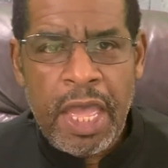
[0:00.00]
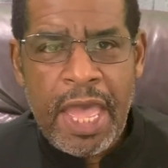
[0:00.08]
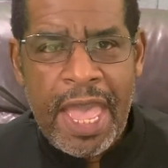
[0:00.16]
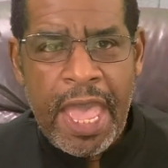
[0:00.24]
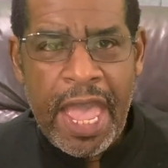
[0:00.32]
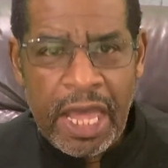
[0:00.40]

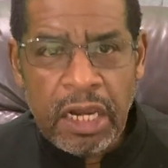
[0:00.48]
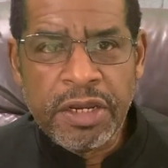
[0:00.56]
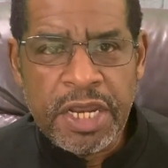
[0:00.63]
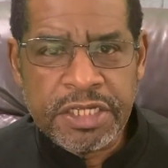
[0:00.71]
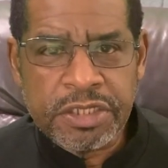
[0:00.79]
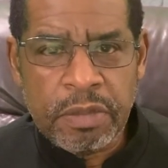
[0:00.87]

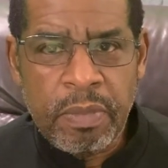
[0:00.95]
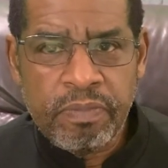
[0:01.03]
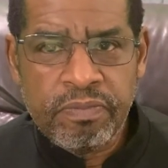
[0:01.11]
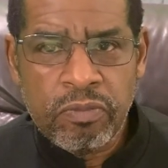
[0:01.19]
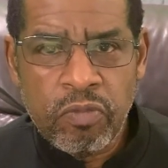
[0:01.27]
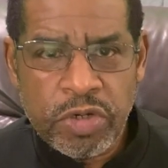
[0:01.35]
Hellenism,
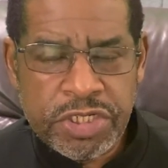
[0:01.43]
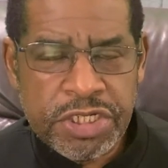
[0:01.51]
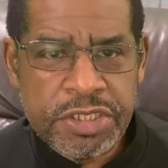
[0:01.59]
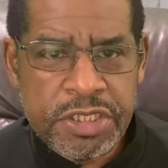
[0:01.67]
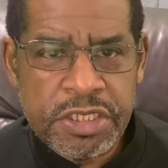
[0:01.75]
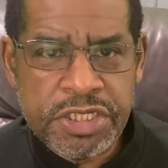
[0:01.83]
which
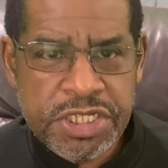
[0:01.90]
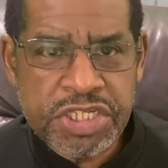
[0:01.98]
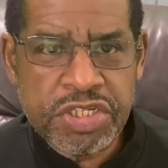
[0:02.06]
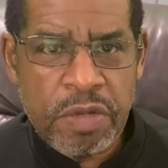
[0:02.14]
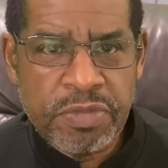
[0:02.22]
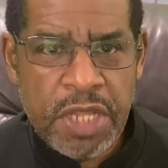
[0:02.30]
is the
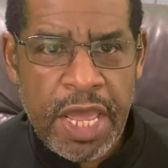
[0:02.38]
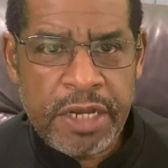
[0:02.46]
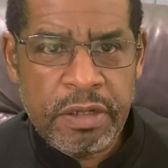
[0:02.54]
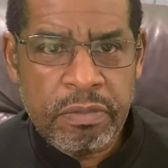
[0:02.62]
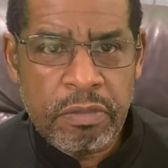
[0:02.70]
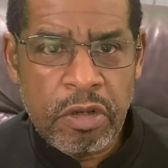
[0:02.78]
system
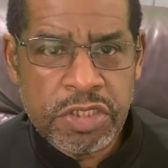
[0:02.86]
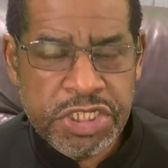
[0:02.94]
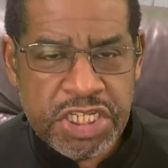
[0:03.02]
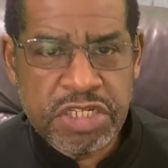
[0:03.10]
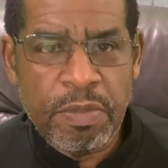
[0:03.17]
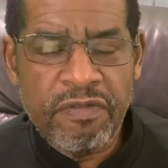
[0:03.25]

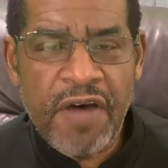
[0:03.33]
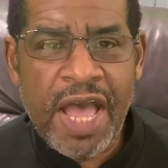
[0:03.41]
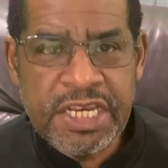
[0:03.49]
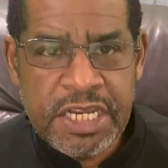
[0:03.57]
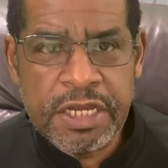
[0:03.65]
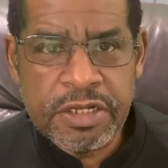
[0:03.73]
of
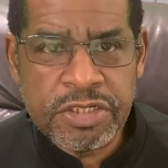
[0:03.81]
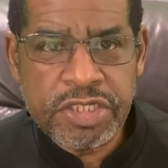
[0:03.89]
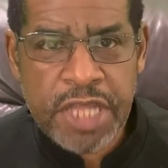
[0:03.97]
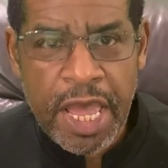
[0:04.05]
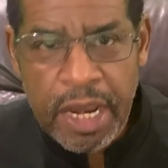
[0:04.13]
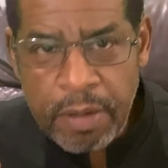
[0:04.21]
ideas
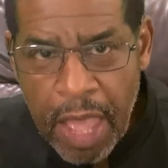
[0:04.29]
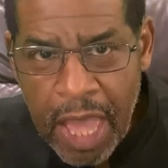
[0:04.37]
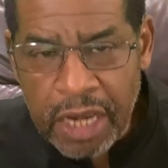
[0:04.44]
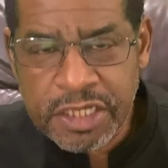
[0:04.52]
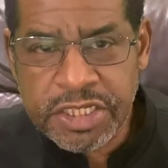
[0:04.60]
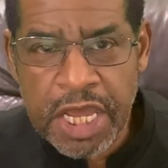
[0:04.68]
that
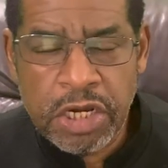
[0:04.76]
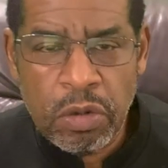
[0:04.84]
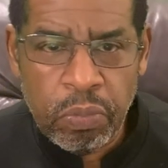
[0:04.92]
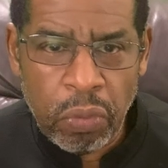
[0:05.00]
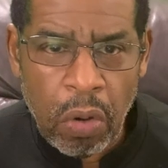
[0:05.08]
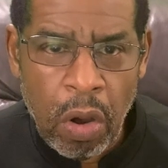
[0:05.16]
Alexander
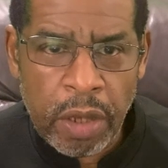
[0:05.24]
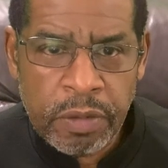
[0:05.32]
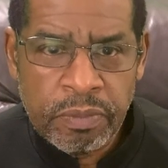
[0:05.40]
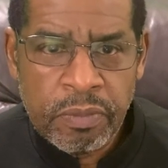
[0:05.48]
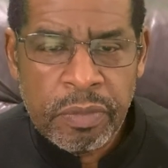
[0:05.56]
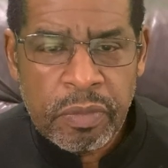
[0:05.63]
brought,
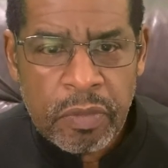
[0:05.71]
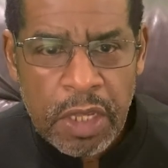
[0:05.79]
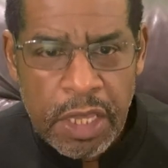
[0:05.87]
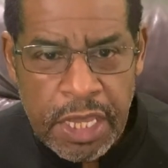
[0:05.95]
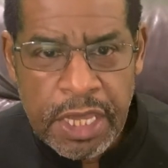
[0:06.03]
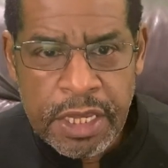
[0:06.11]

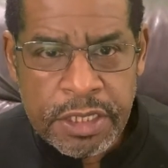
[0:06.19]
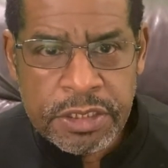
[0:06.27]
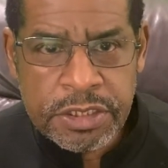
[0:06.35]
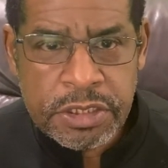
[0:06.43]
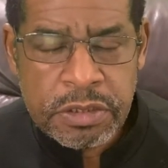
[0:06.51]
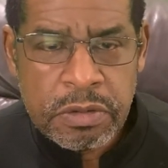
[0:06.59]

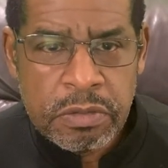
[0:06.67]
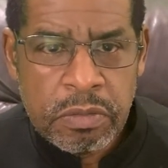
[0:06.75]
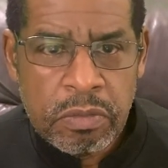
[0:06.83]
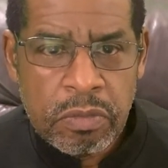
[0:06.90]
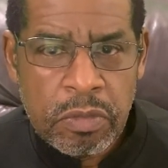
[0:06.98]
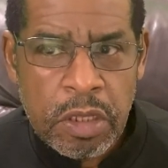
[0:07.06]
is
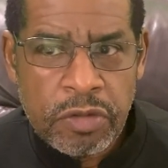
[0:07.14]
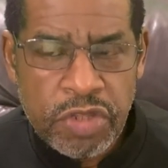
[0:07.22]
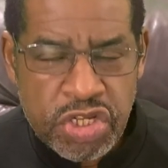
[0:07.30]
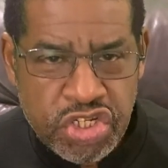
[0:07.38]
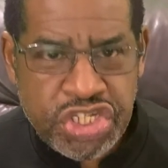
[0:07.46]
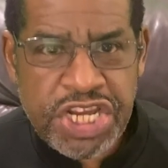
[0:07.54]

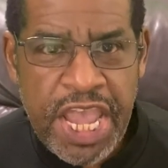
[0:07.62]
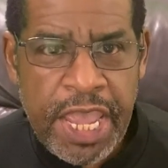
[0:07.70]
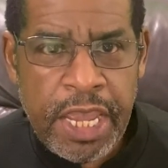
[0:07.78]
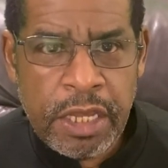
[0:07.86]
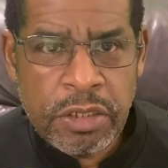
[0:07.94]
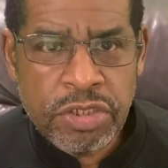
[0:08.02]
the
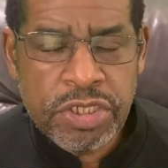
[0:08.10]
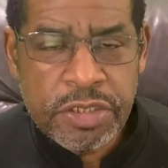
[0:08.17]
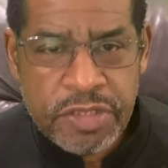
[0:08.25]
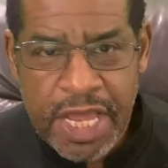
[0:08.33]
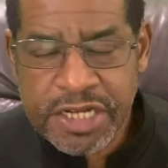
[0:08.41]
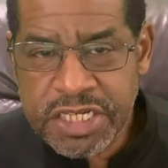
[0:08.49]
change
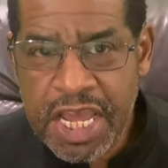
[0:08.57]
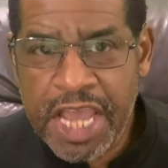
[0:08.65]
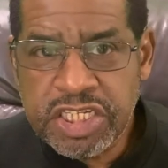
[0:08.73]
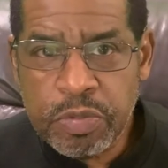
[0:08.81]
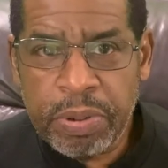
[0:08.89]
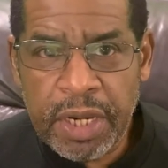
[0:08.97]
that
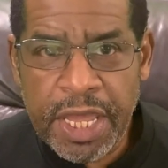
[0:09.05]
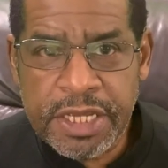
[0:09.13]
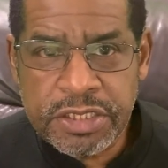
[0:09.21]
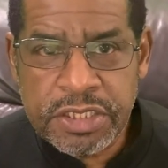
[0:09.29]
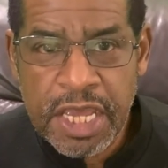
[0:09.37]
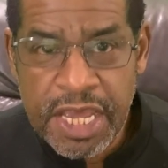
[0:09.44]
takes
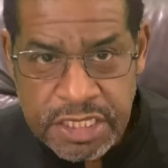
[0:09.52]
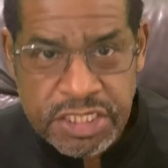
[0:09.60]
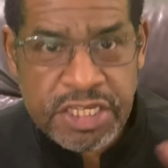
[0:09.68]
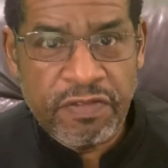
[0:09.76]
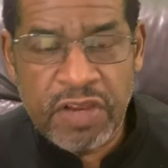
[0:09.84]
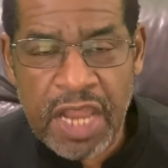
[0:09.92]
place in
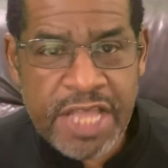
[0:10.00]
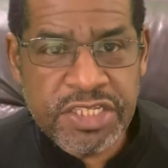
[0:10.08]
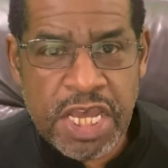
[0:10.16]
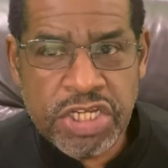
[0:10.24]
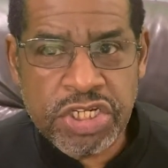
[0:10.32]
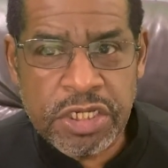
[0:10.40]

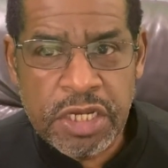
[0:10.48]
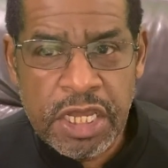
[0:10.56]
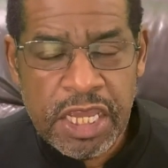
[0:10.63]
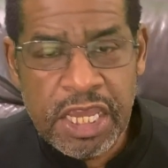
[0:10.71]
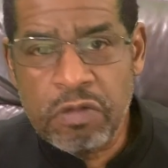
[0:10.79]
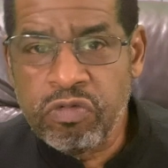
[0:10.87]
civilization.
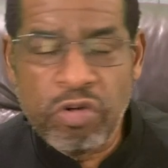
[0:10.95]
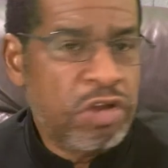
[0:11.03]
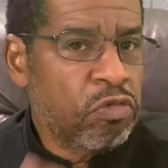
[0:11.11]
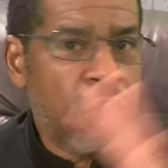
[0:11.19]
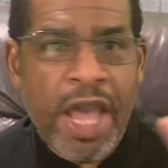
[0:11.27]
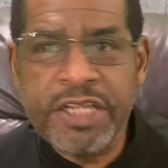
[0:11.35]
It
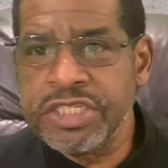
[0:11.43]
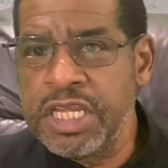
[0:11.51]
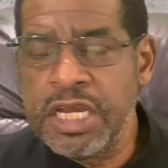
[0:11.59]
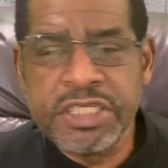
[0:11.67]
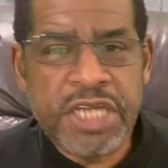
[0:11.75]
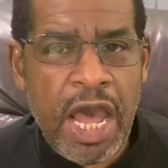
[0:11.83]
rewrites the
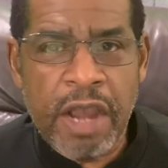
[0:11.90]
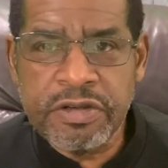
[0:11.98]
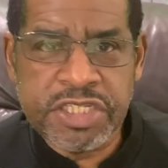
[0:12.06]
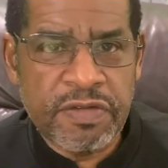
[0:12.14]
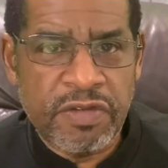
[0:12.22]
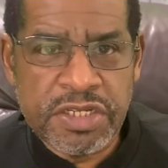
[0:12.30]
entire
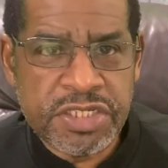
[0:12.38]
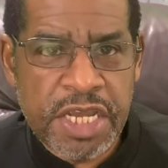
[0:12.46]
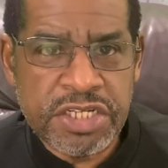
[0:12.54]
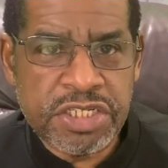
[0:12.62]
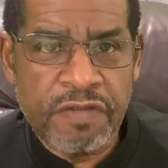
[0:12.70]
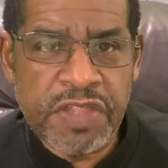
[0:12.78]

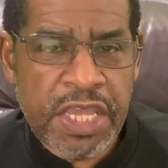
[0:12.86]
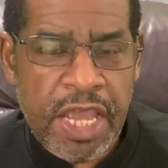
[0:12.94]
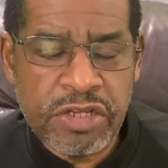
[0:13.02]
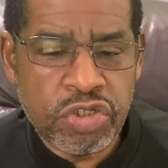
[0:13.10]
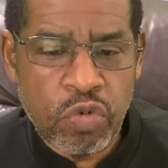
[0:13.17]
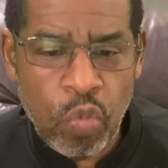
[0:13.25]
civilization of the
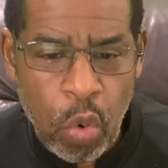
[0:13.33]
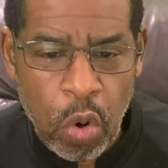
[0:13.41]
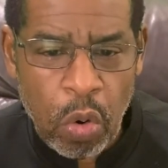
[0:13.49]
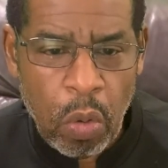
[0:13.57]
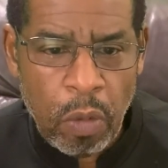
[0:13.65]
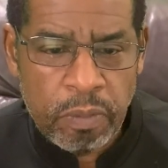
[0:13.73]
ancient world.